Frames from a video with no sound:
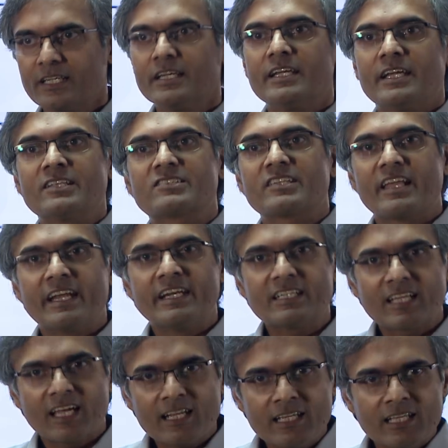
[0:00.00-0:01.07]
It's
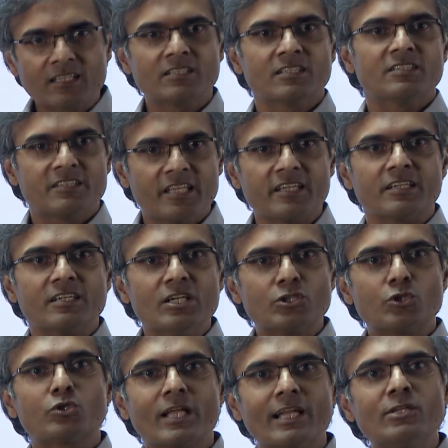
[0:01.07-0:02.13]
entirely another thing to
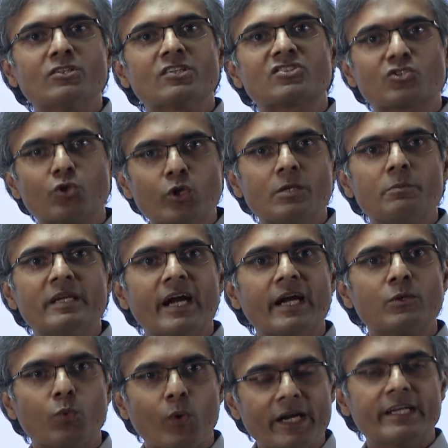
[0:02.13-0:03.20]
tell you the story behind
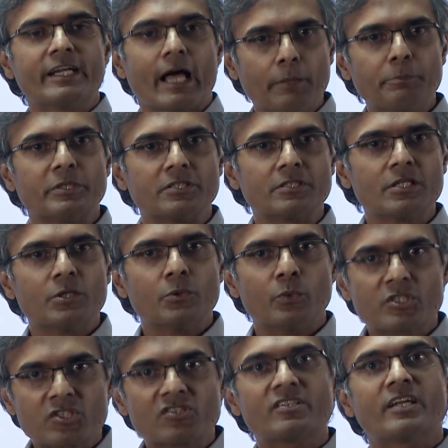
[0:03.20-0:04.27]
why it happened,
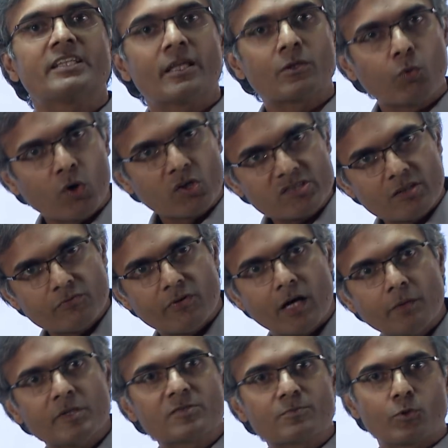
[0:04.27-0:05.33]
which is that there was a
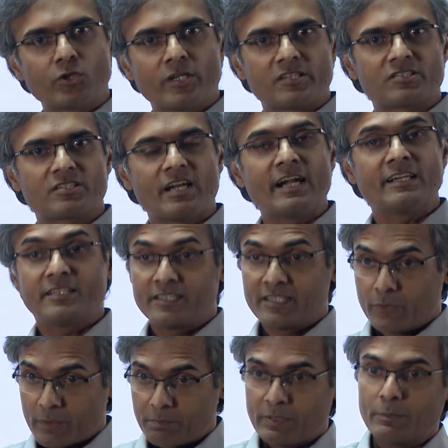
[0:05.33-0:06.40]
farmers' protest and that there
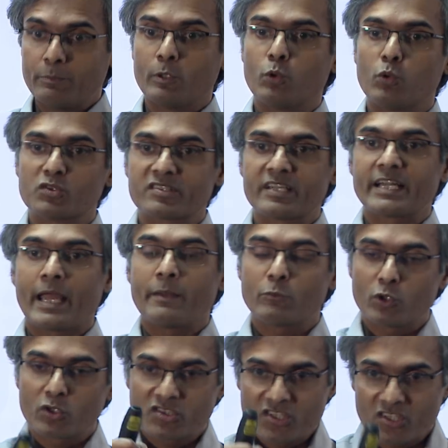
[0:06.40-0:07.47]
were people who said, I'm
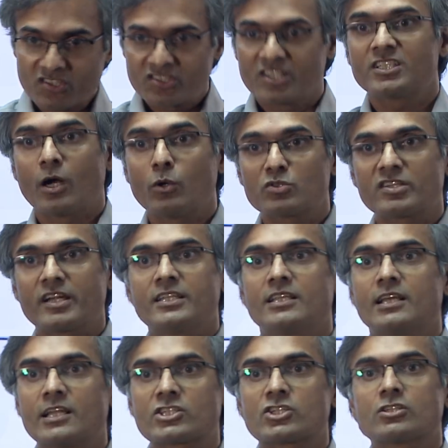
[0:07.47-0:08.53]
going to just sit outside the
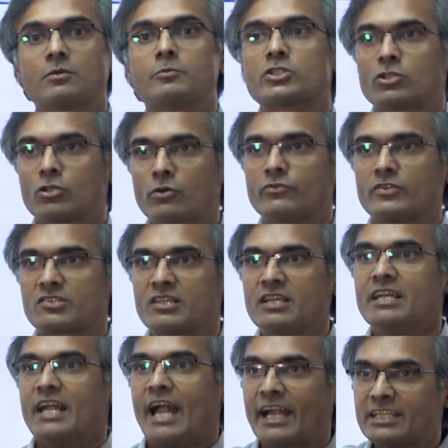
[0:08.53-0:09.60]
election commission office
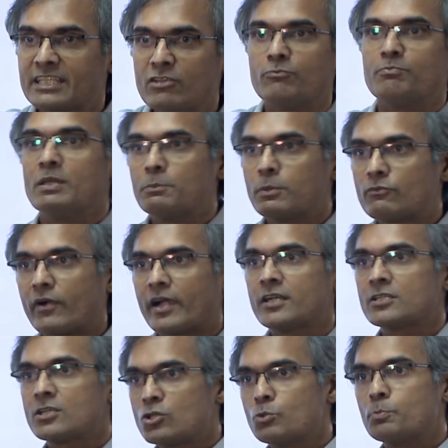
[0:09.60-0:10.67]
and give people
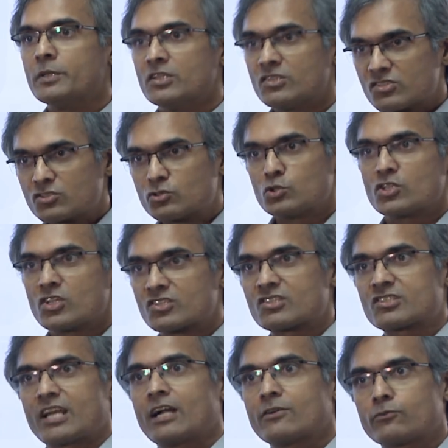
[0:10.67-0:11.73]
500 rupees to just
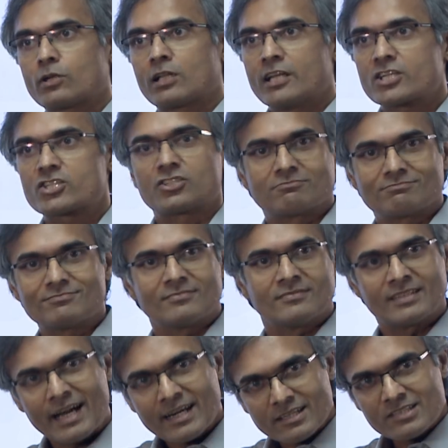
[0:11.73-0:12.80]
stand for election.
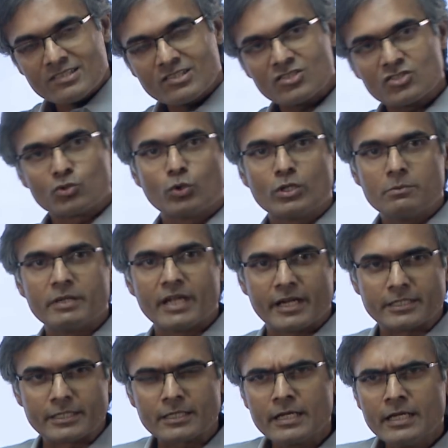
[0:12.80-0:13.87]
That is the story behind
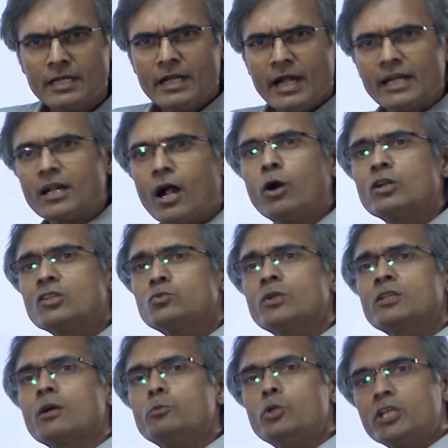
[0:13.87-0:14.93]
it. And how does one
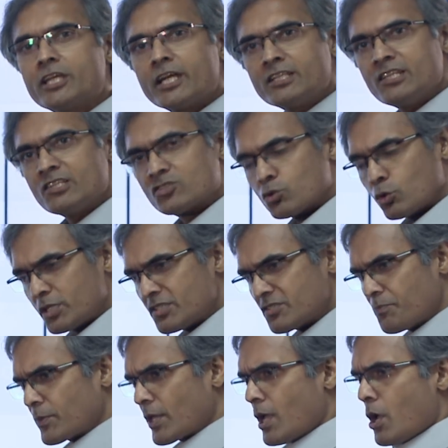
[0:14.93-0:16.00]
communicate these stories?
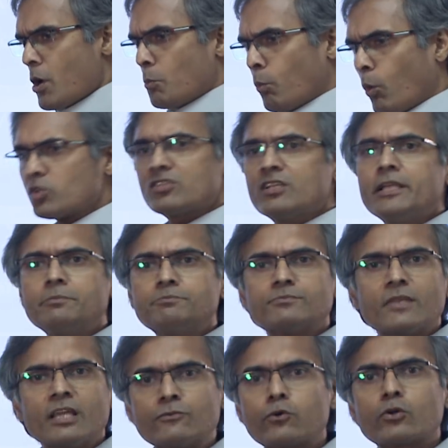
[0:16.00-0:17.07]
Mostly
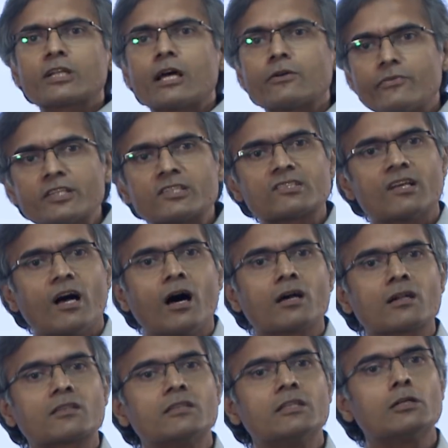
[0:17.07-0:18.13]
infographics are
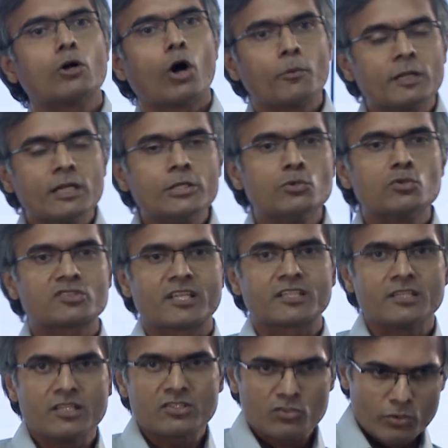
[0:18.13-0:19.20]
the commonly used
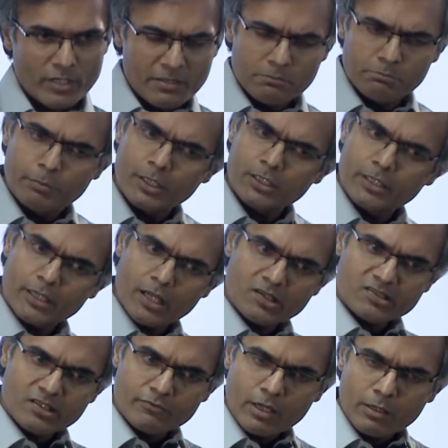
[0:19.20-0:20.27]
techniques today, but there are
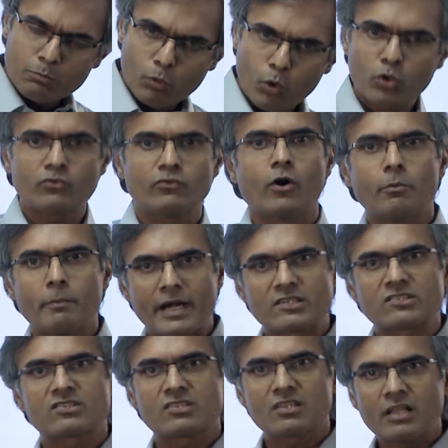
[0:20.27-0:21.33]
several more formats.